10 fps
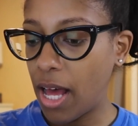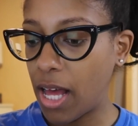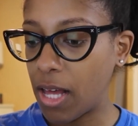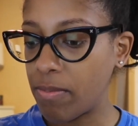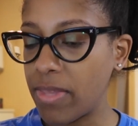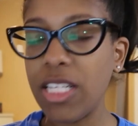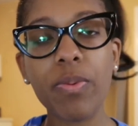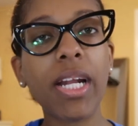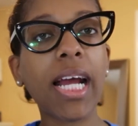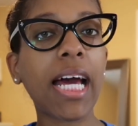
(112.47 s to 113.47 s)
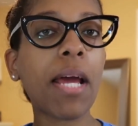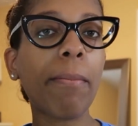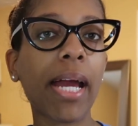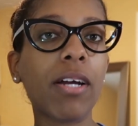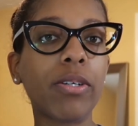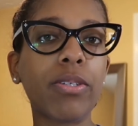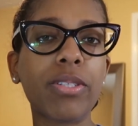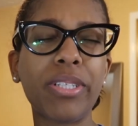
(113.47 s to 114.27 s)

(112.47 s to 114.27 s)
Um, this one I got at Michael's.